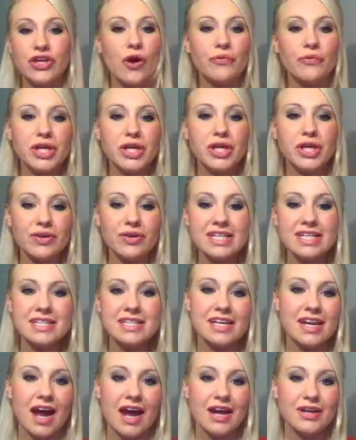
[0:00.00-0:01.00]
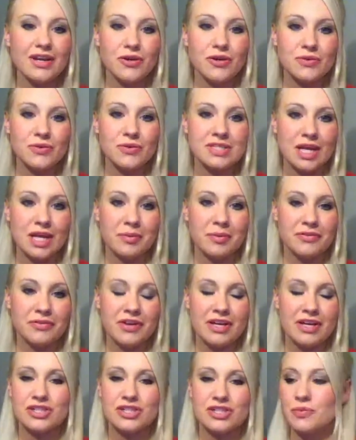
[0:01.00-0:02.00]
only reason that I knew it was a double
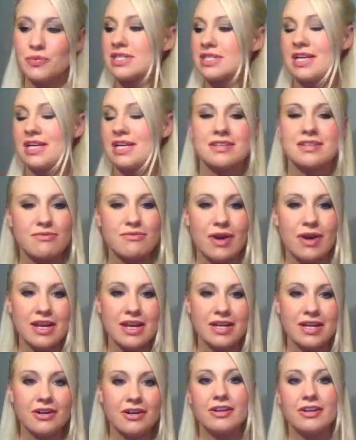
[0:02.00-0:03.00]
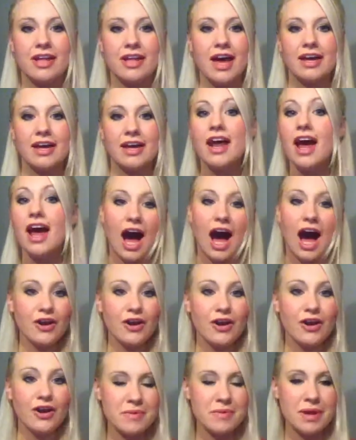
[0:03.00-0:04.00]
eviction was because I read it online. I
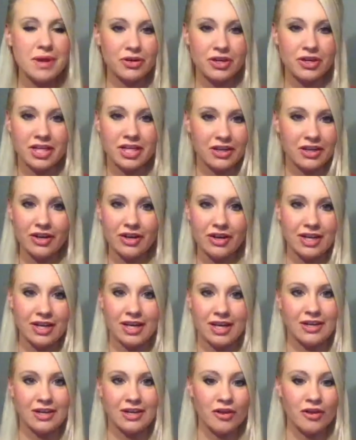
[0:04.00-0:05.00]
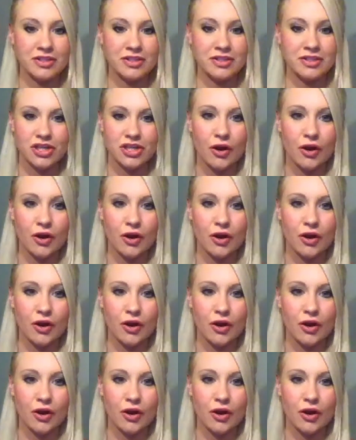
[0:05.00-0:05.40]
don't remember hearing it on the show.